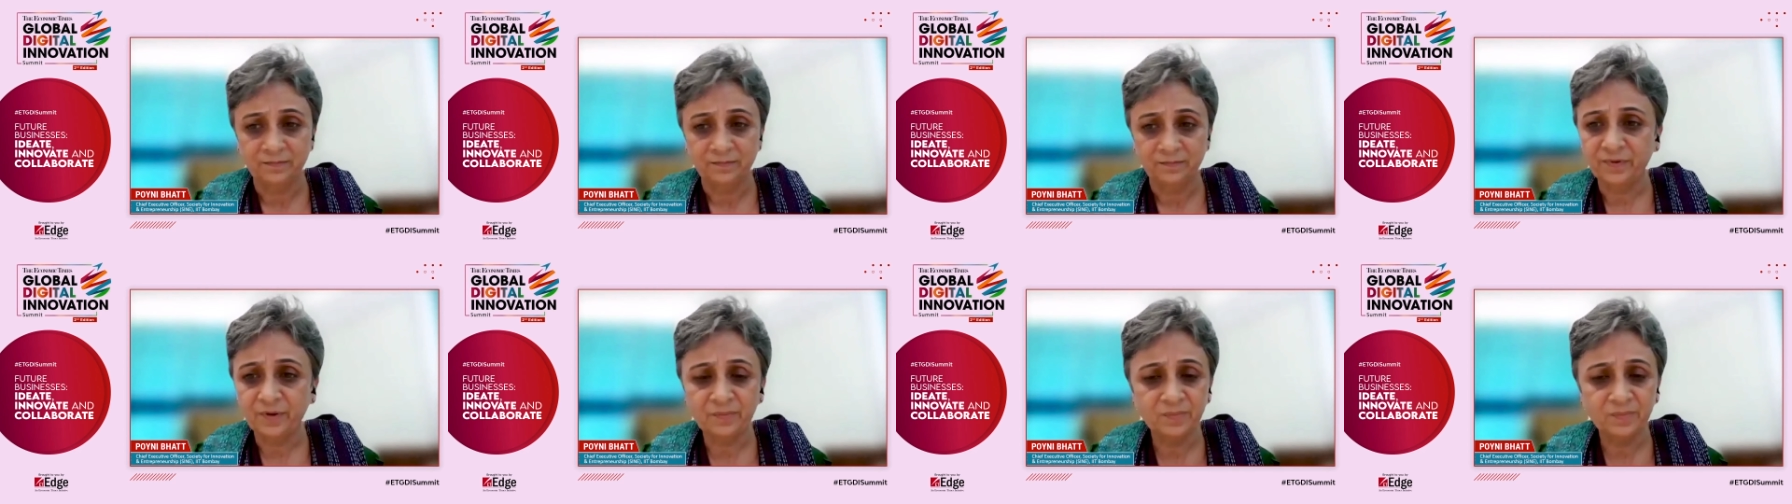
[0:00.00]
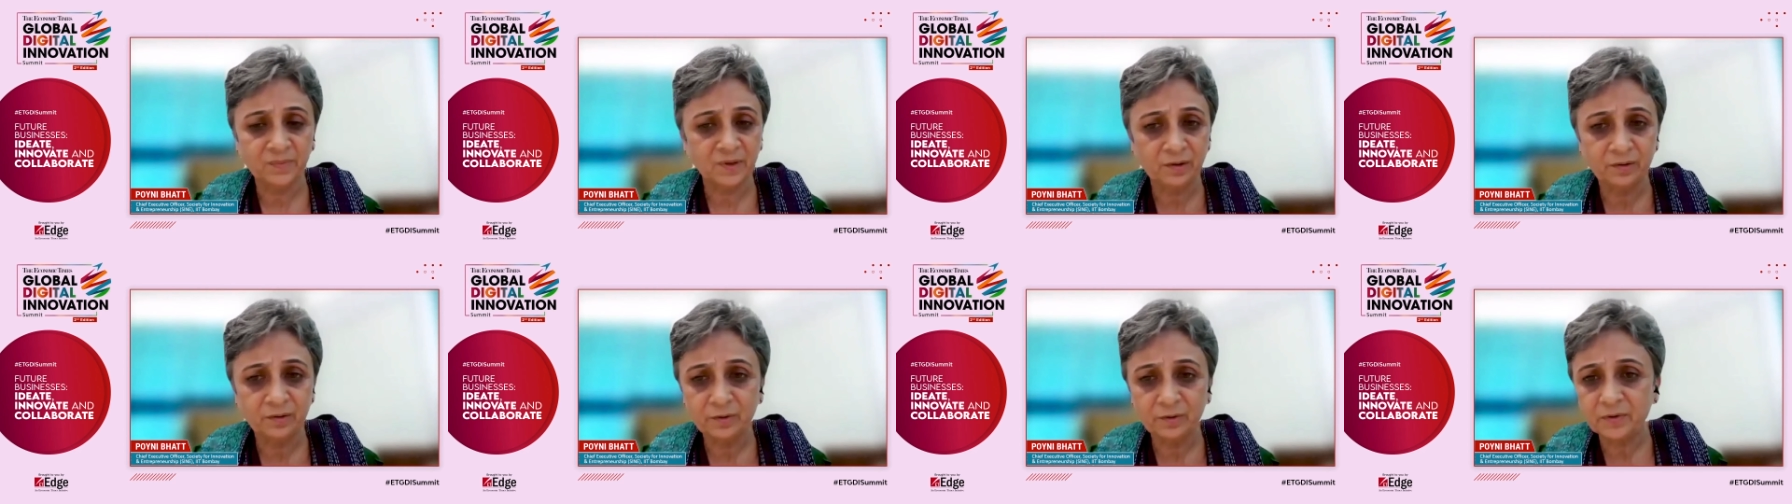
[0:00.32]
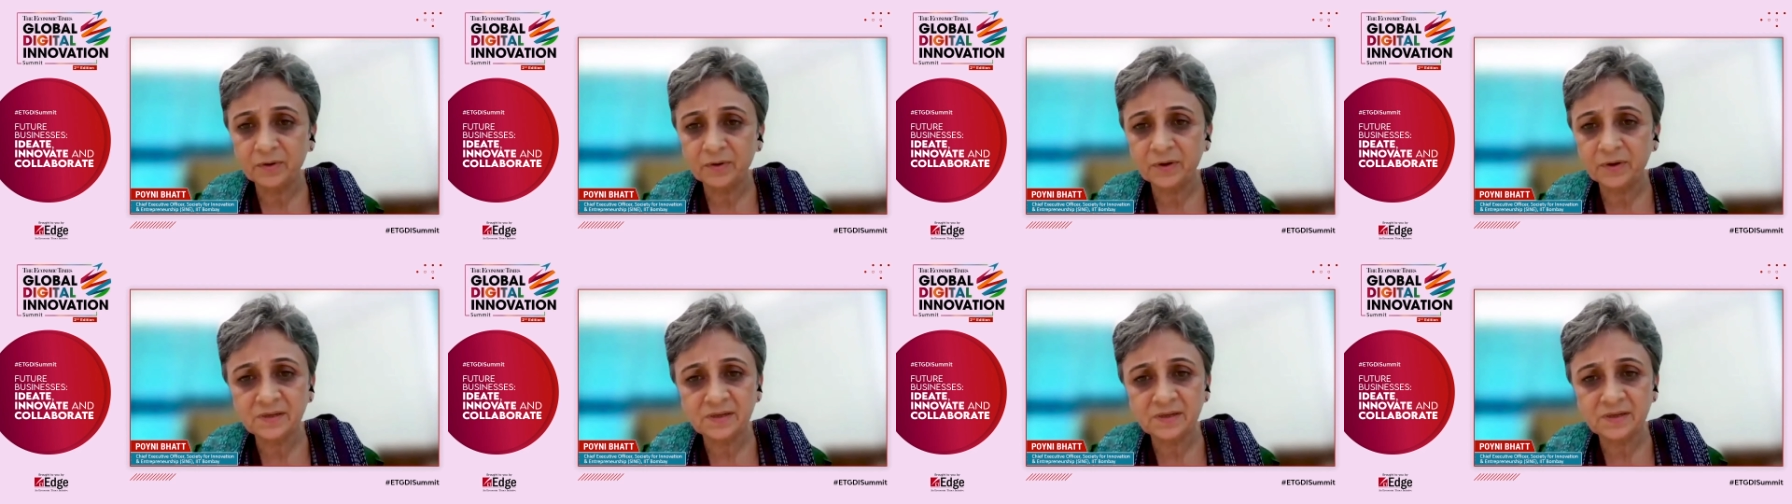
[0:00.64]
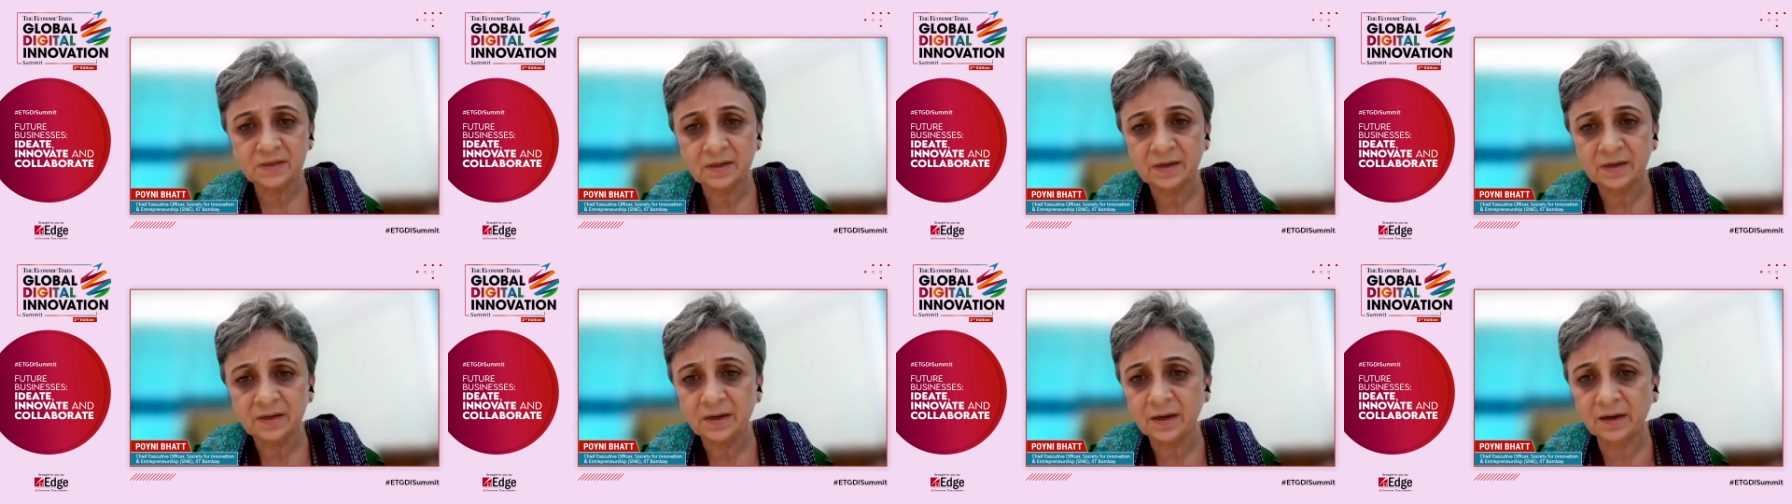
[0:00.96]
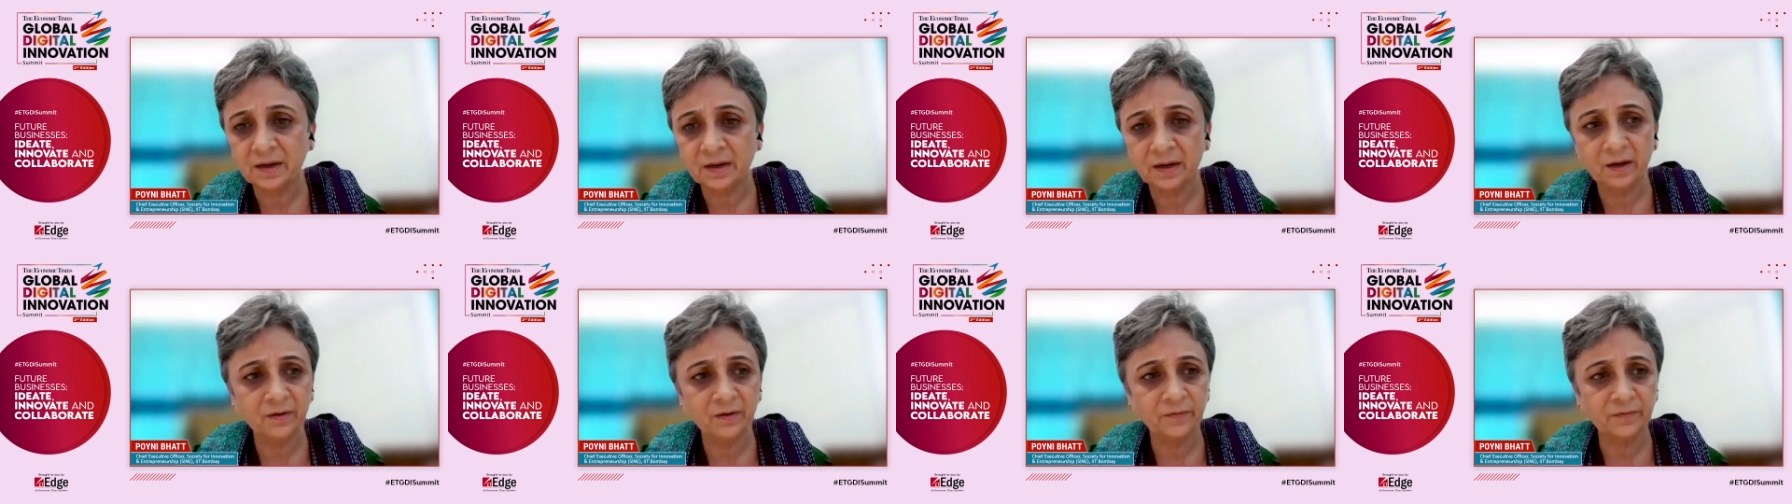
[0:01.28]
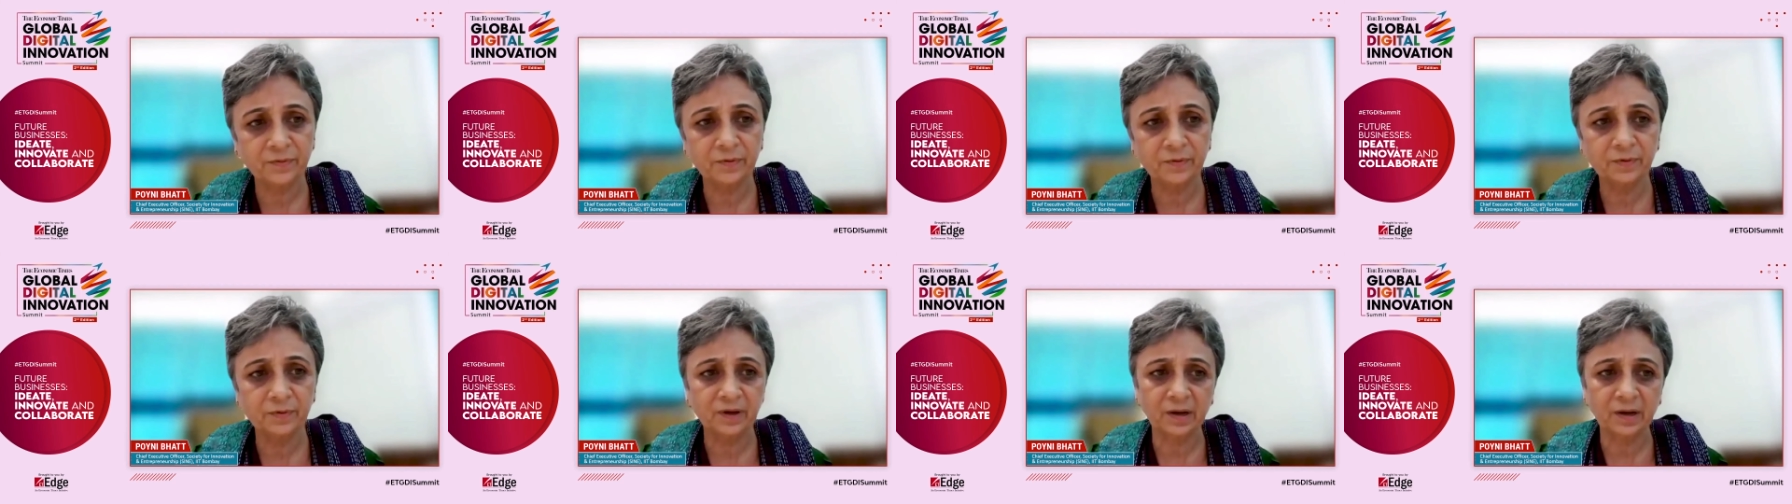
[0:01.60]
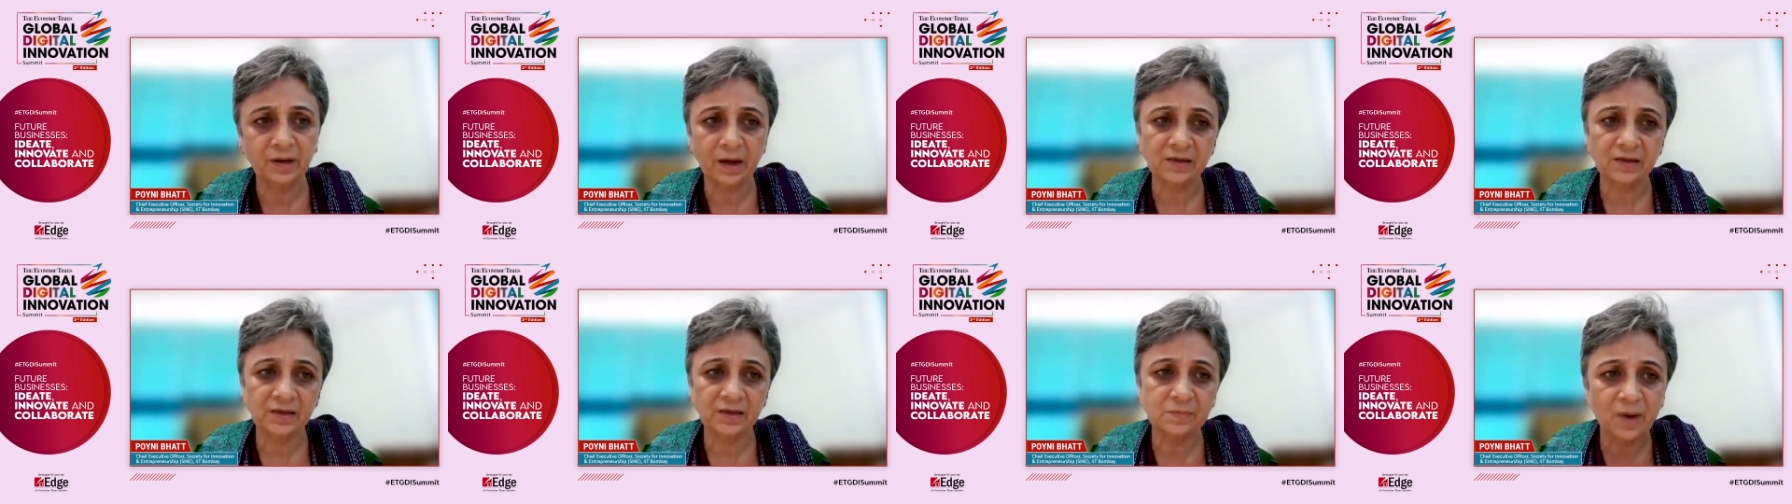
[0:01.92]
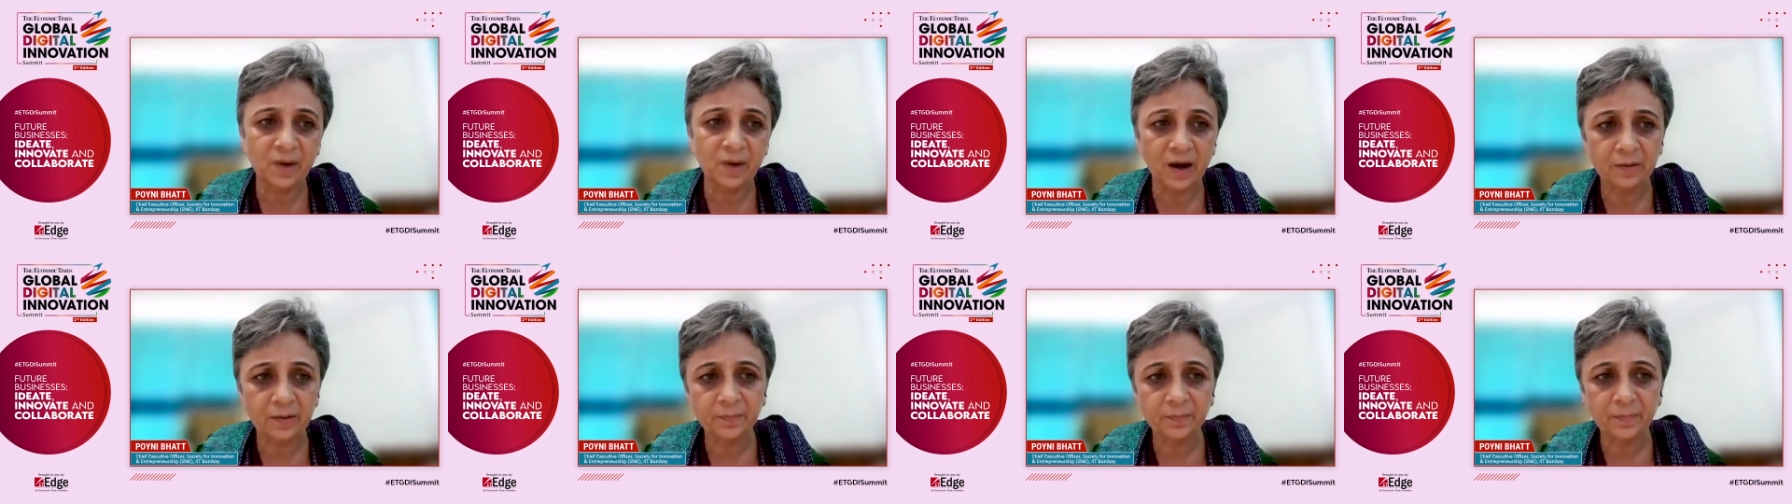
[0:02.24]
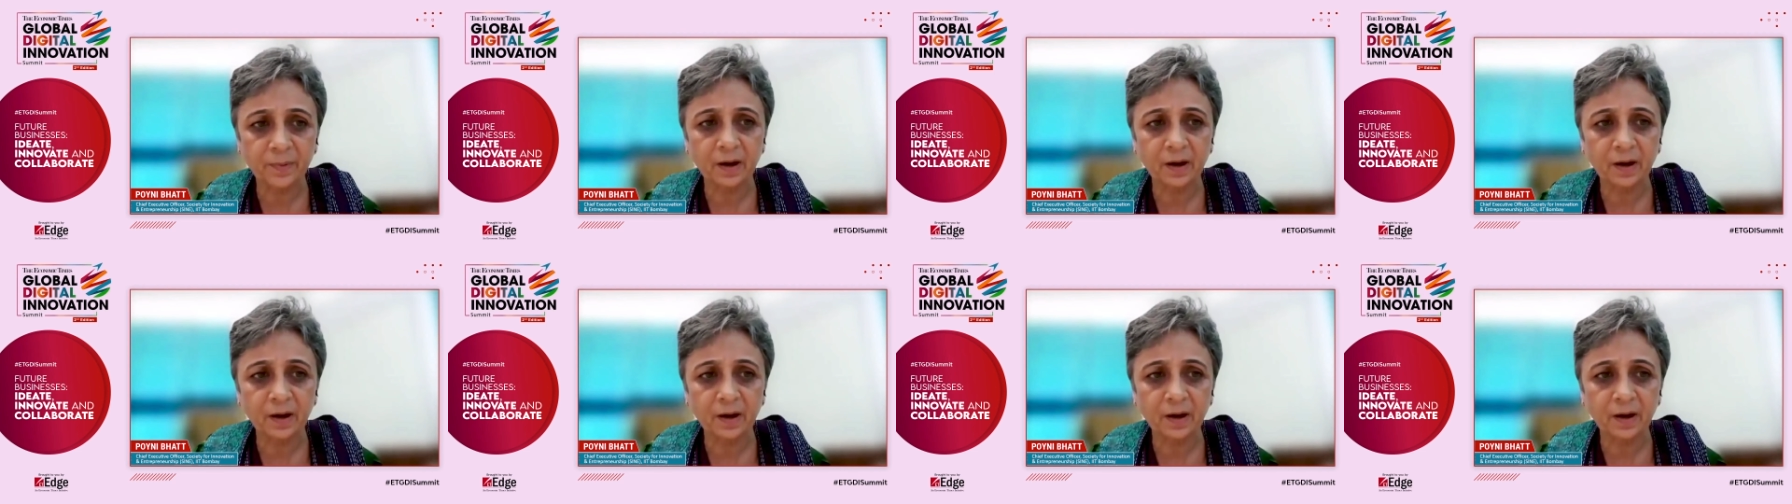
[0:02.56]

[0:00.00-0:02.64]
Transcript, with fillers: from the lowest hanging fruit like smart